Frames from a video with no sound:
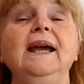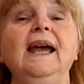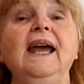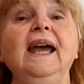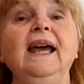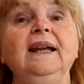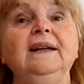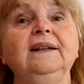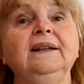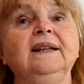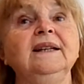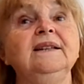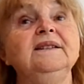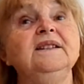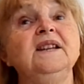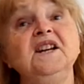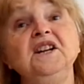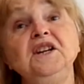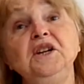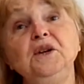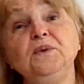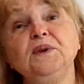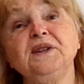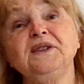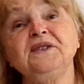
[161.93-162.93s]
and
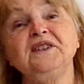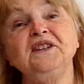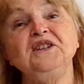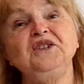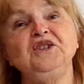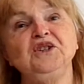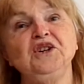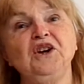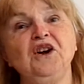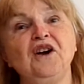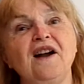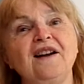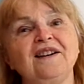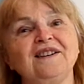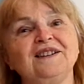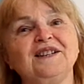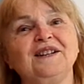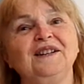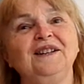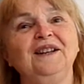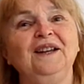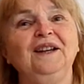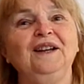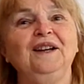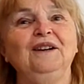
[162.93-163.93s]
continuously shocked
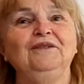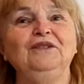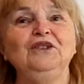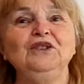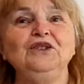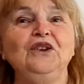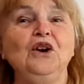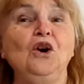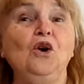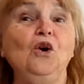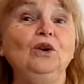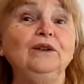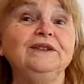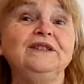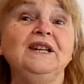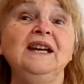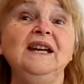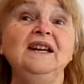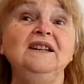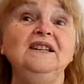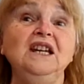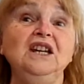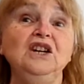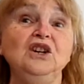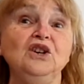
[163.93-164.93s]
for the whole
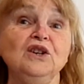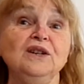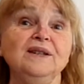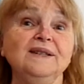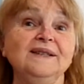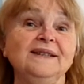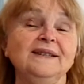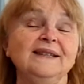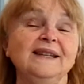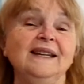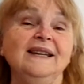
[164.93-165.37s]
10 years.